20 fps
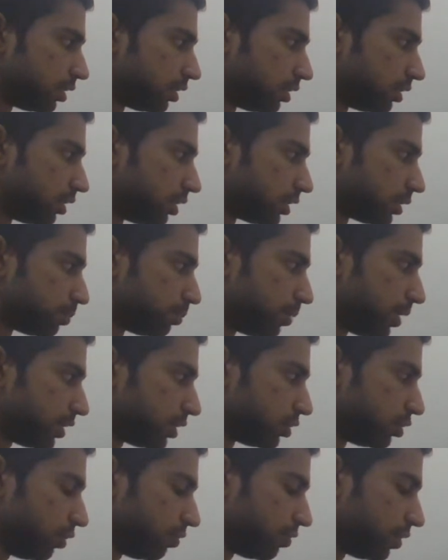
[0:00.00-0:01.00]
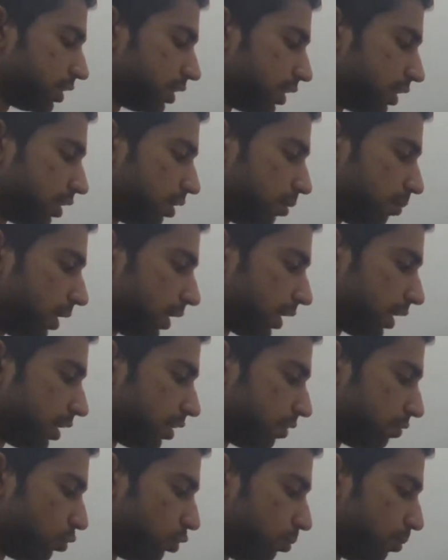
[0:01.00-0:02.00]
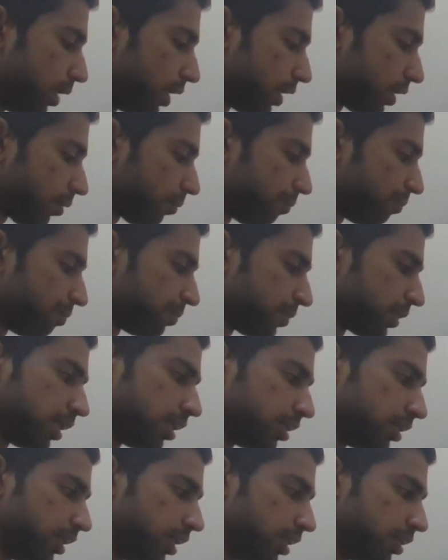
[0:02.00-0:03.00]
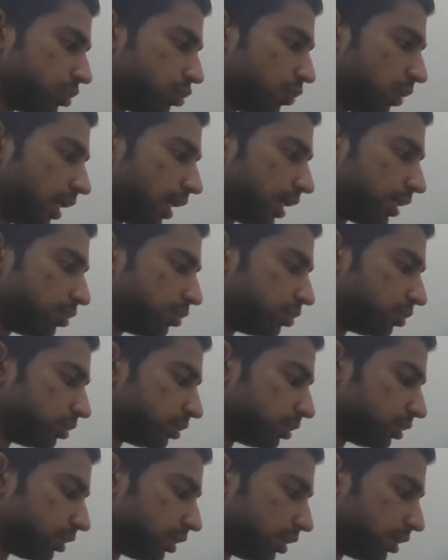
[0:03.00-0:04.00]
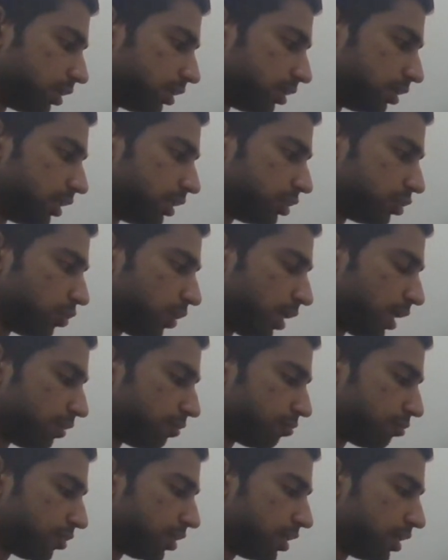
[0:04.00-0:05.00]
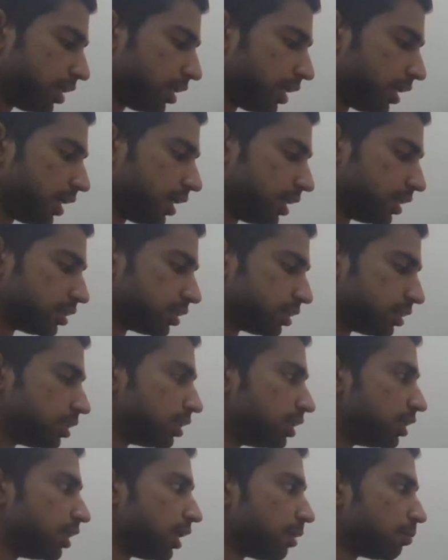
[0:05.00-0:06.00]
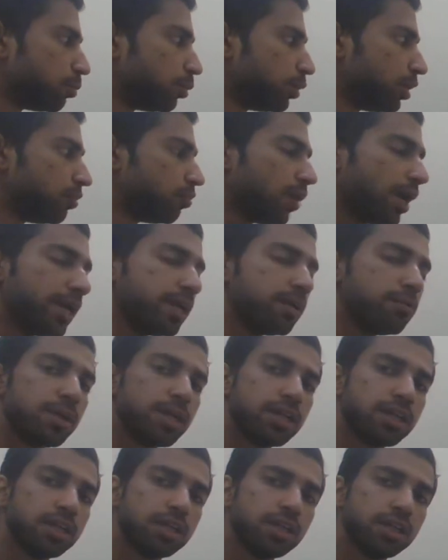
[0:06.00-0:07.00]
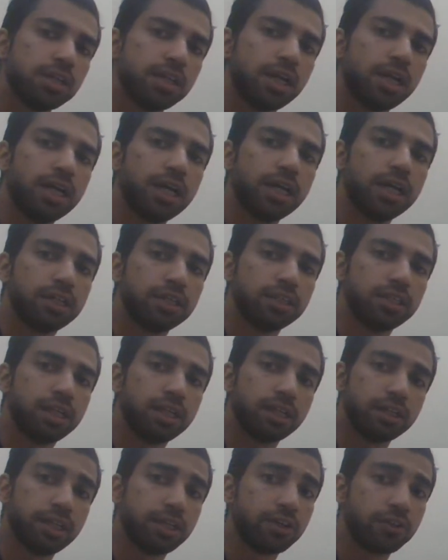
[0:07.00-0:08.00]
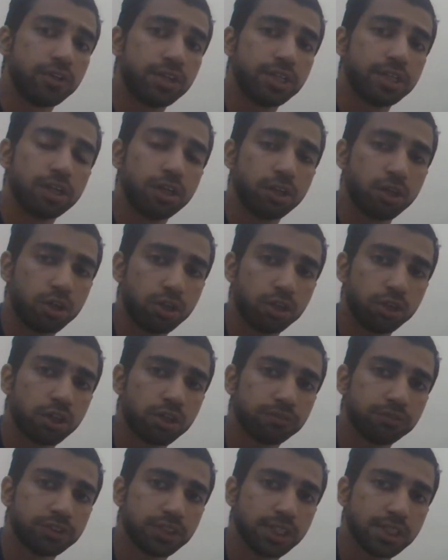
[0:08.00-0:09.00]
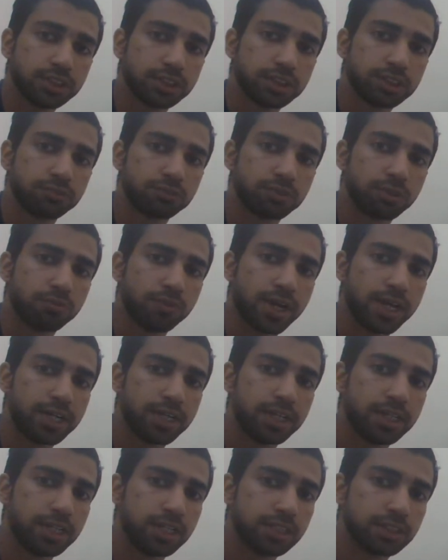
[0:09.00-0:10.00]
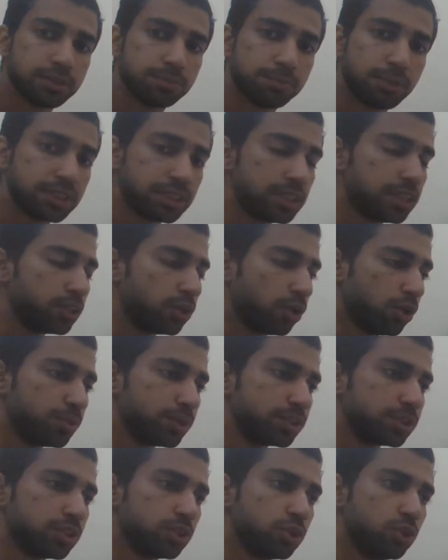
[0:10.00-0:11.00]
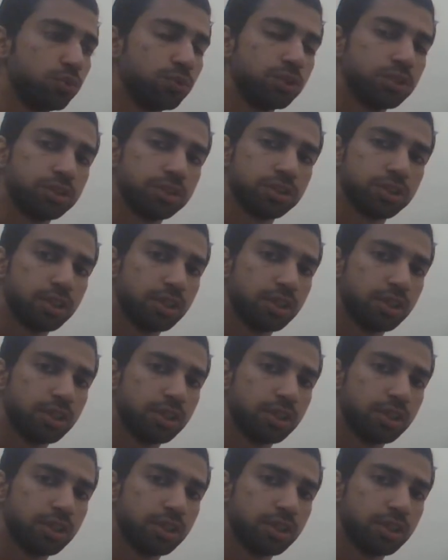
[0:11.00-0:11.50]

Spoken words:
the spaces of the centre back and a full back. These two had a free run against the Napoli wide men, and they created a lot of chances from wide areas, especially Robertson, who was,